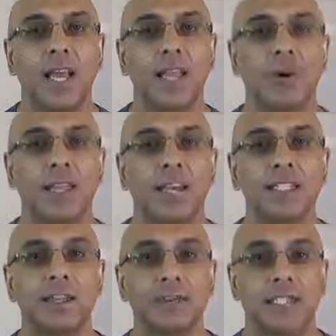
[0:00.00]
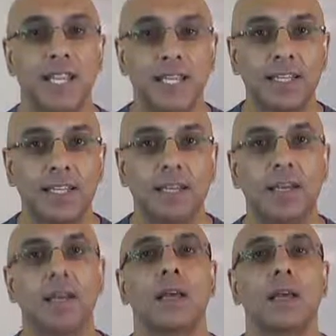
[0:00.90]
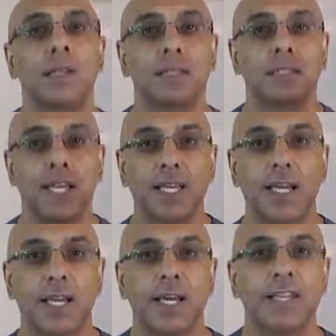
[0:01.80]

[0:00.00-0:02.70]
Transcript: Anyway, that's it for today. Take care,